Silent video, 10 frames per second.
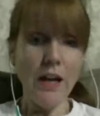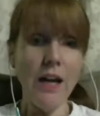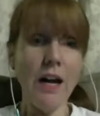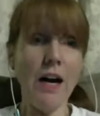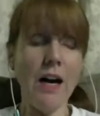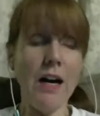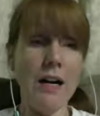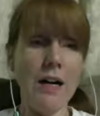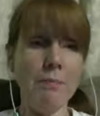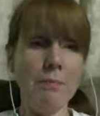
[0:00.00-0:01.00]

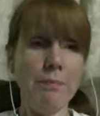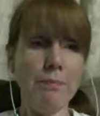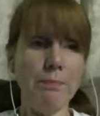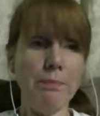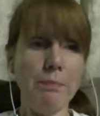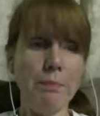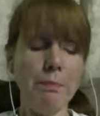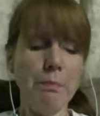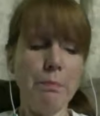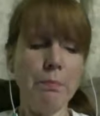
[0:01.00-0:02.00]
But
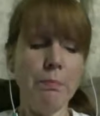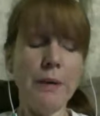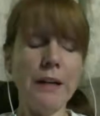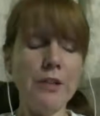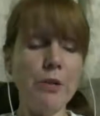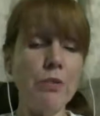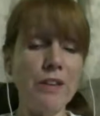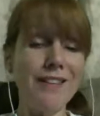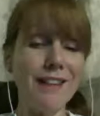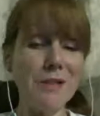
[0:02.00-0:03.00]
I don't think
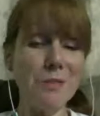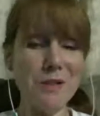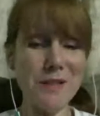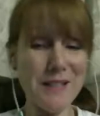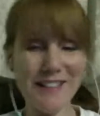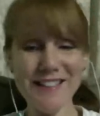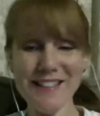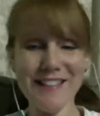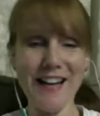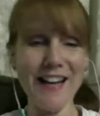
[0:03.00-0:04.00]
that's where it's going to
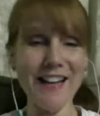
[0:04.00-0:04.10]
stay.